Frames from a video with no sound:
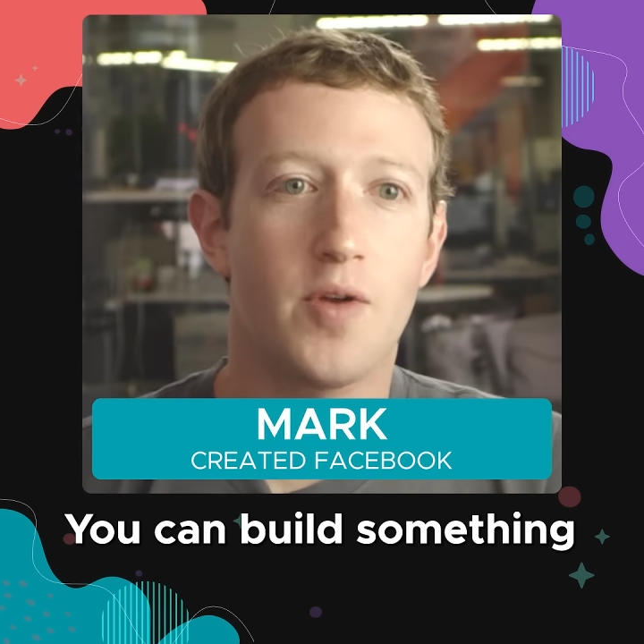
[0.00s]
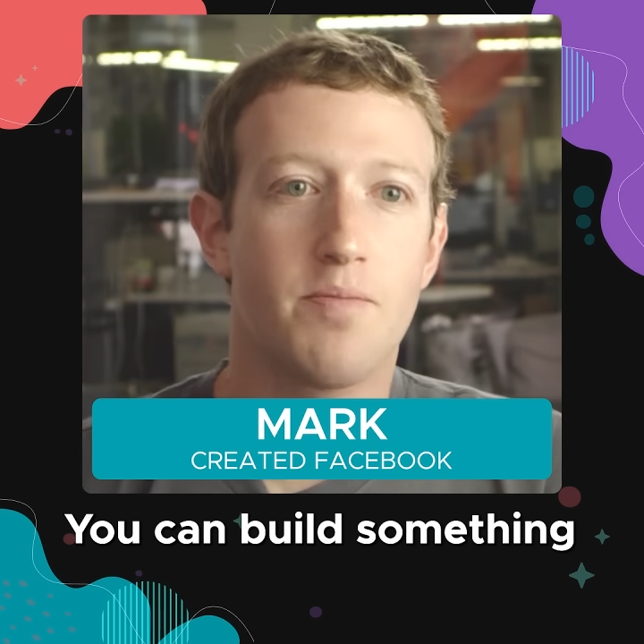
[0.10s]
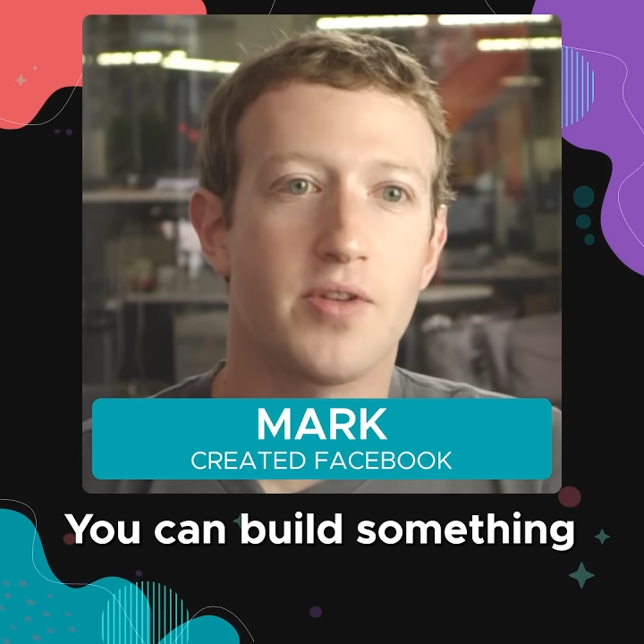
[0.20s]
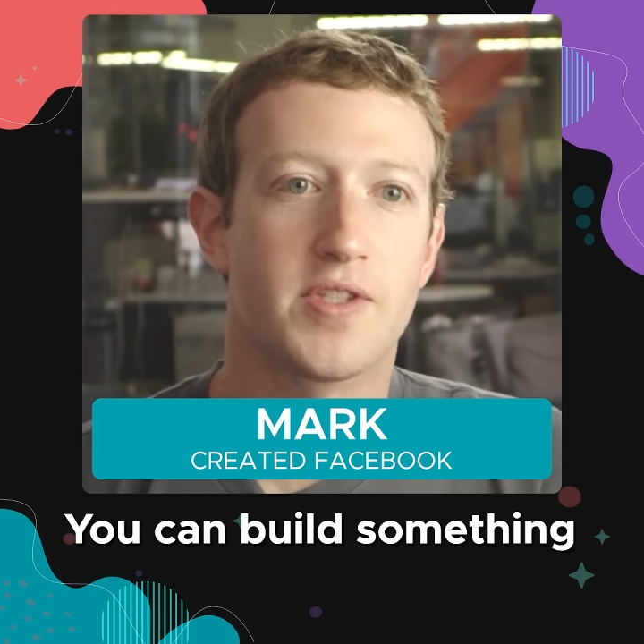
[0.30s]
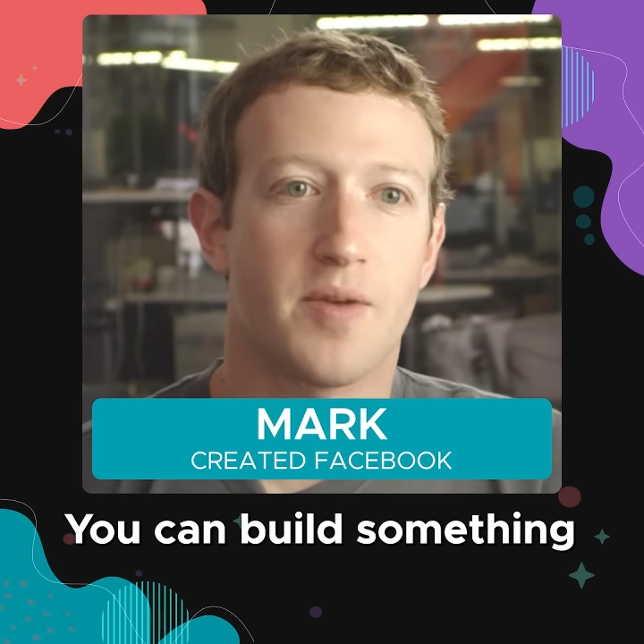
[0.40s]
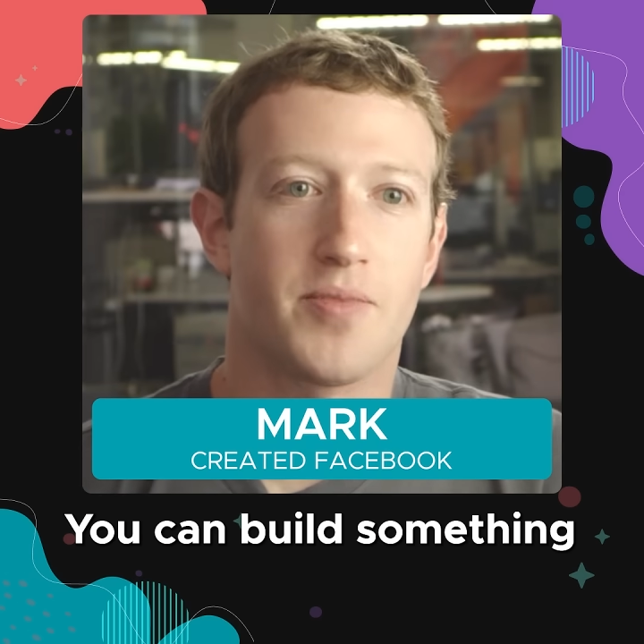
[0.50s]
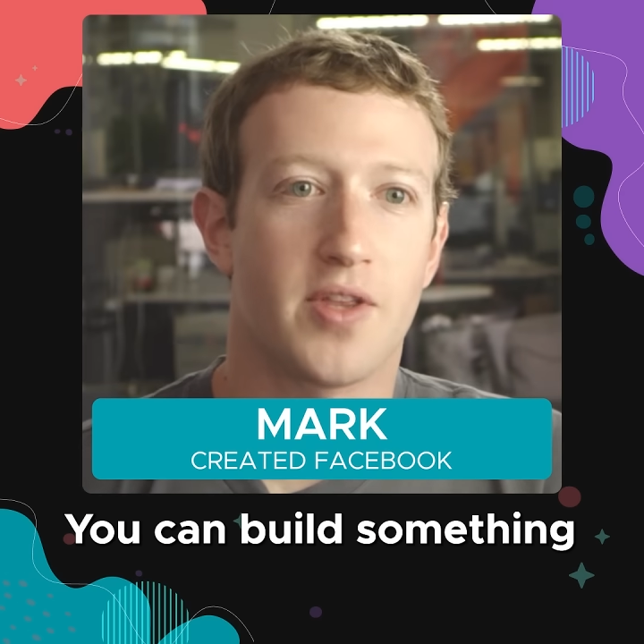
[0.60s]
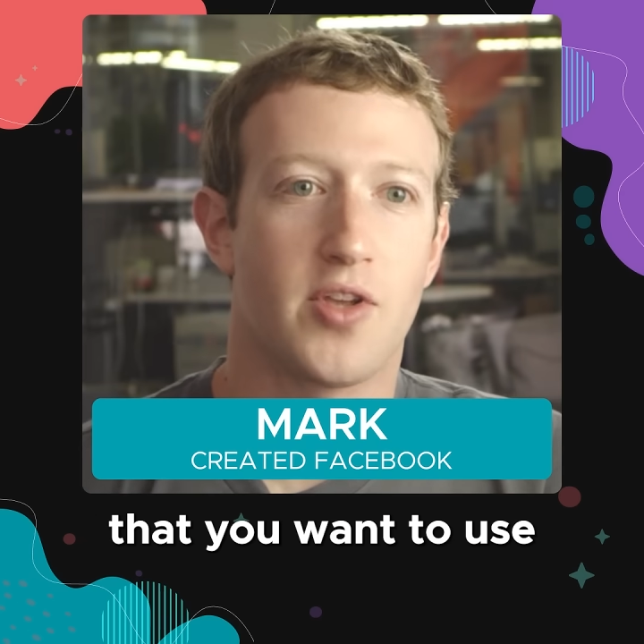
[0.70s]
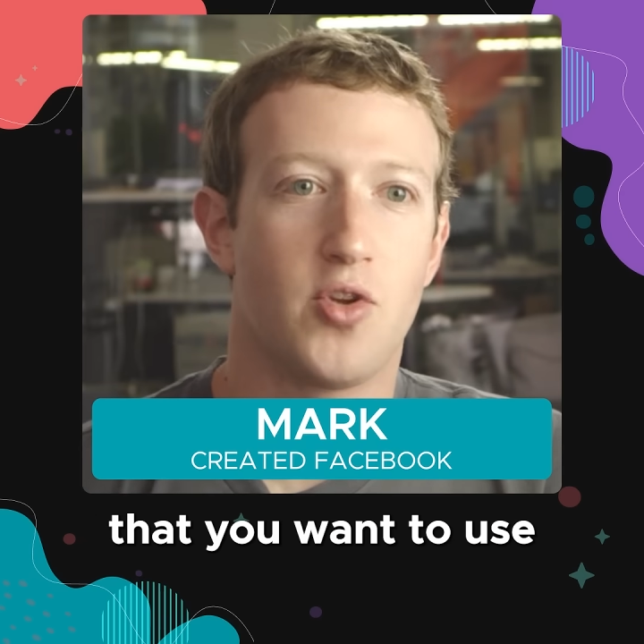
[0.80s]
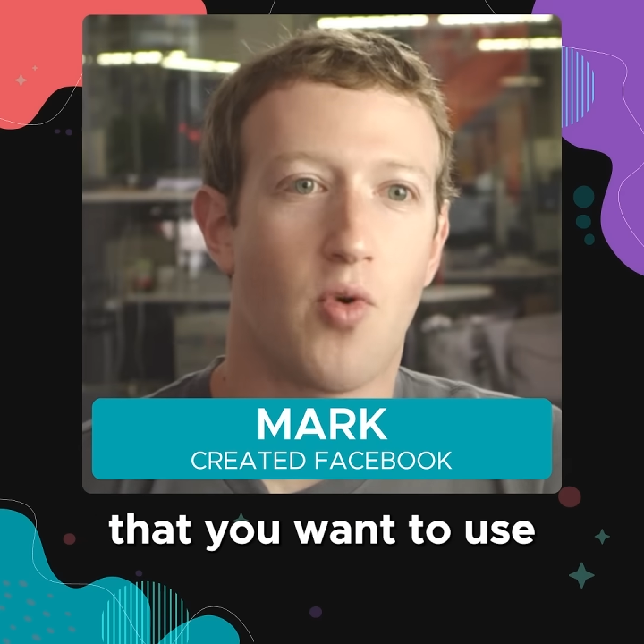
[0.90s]
can build something
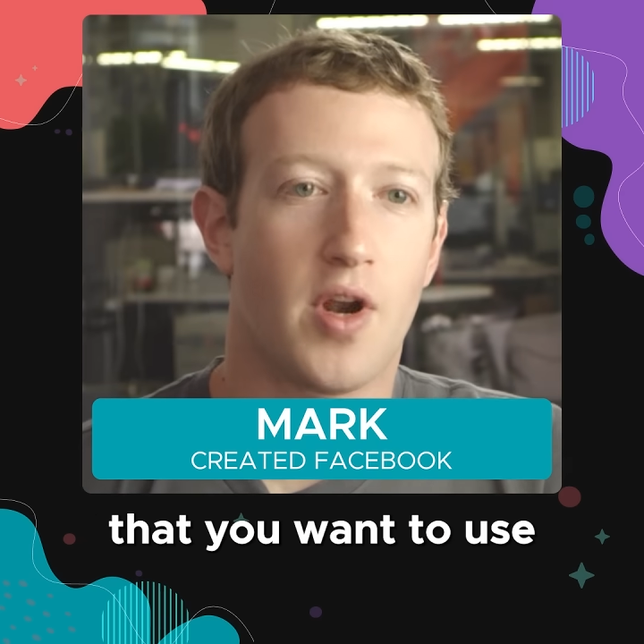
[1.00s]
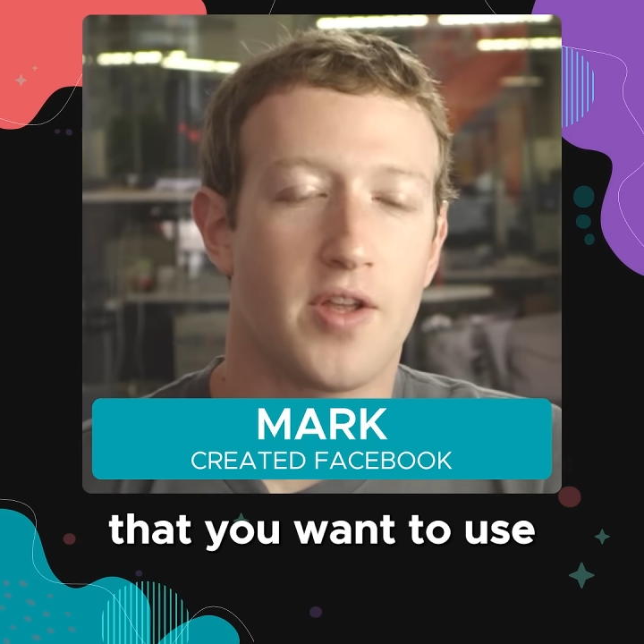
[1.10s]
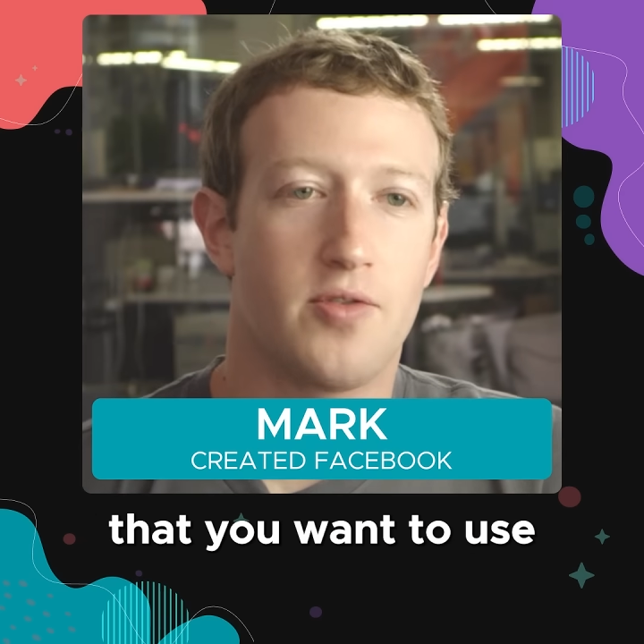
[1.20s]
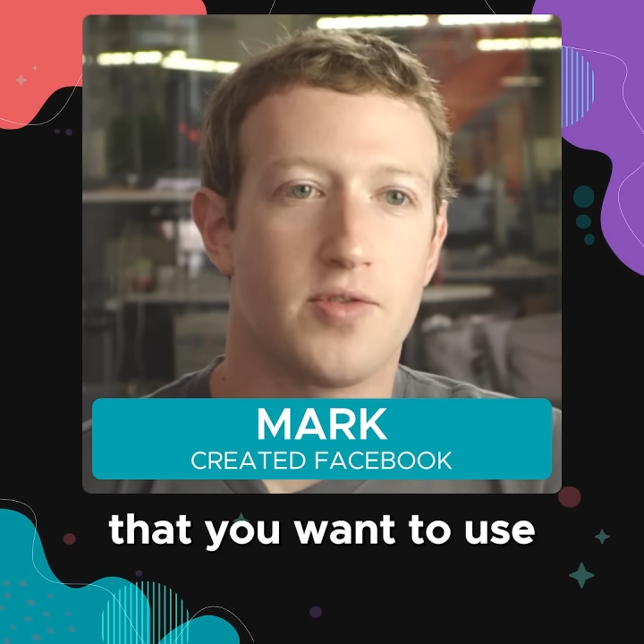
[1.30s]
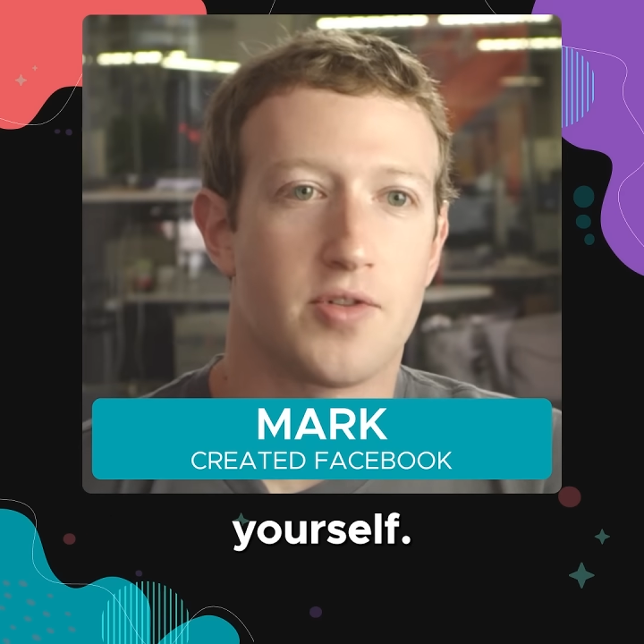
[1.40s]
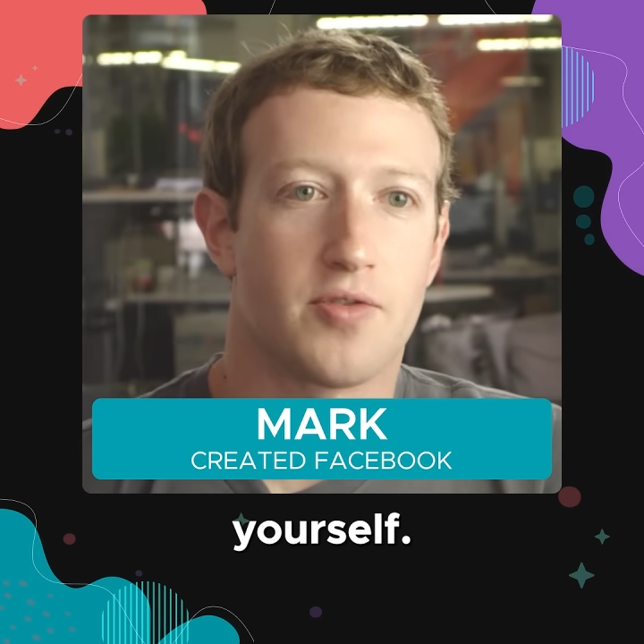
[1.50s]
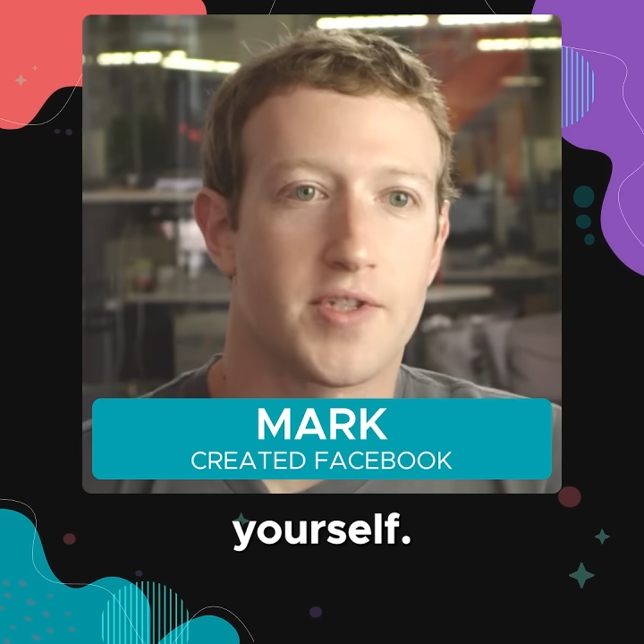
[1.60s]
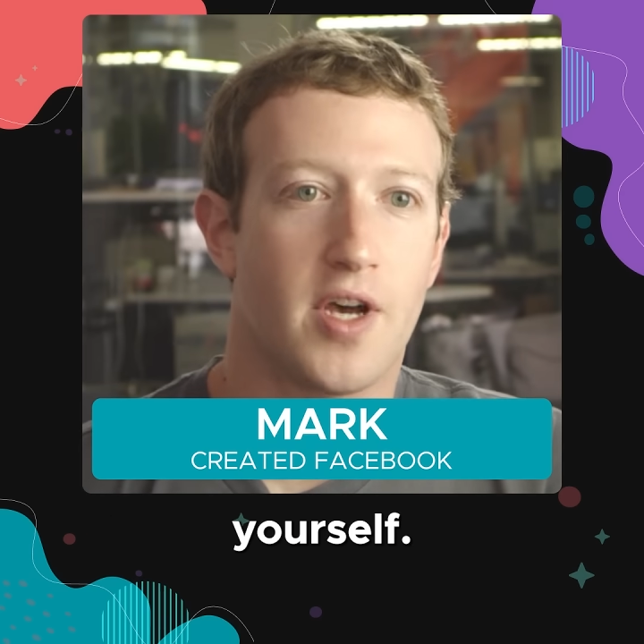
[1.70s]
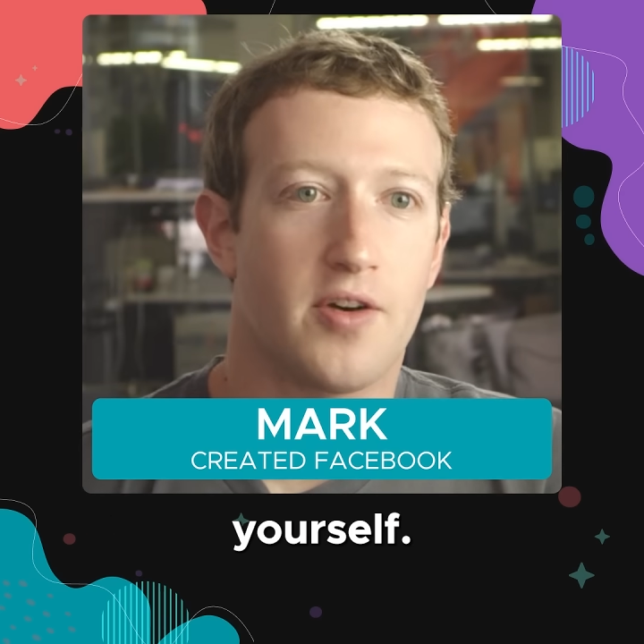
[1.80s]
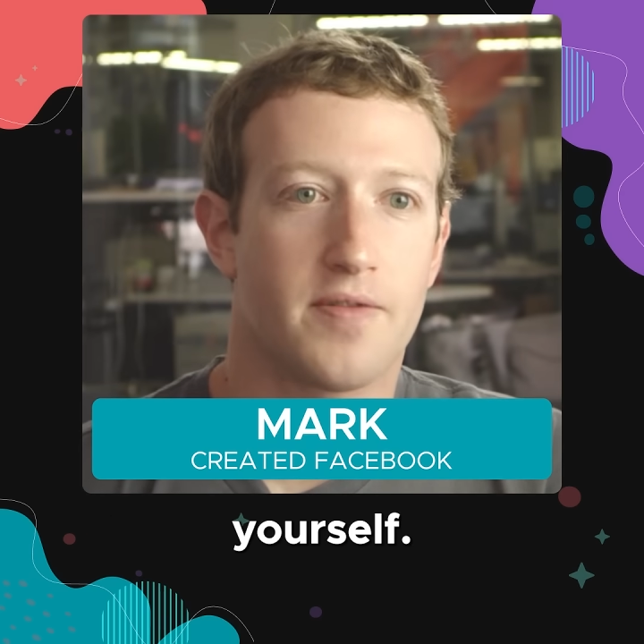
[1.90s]
that you want to use
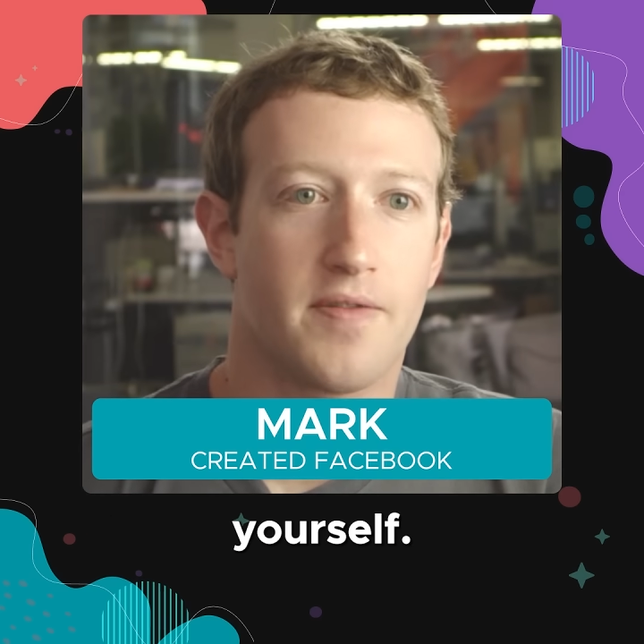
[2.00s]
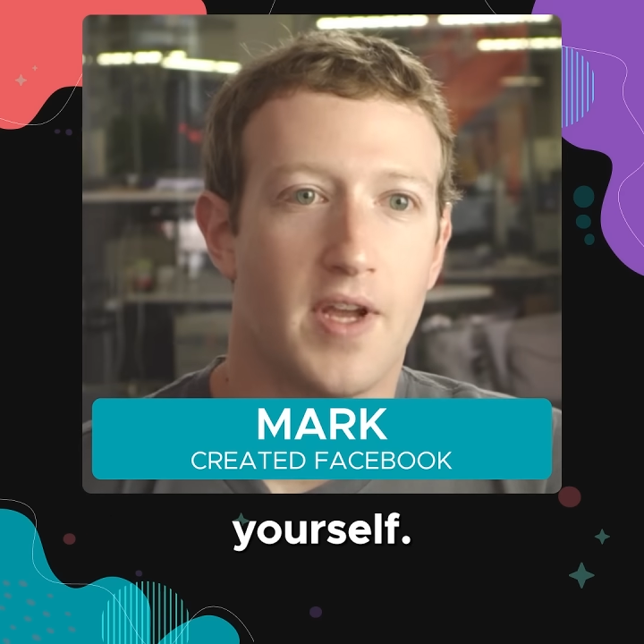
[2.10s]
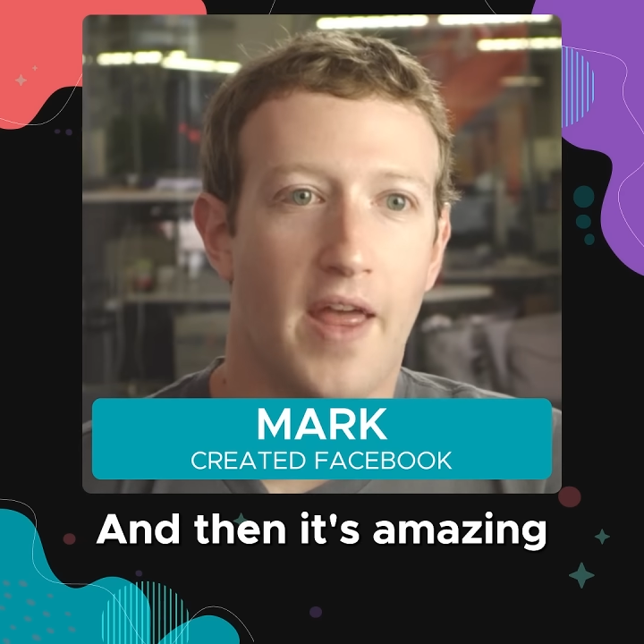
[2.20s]
yourself,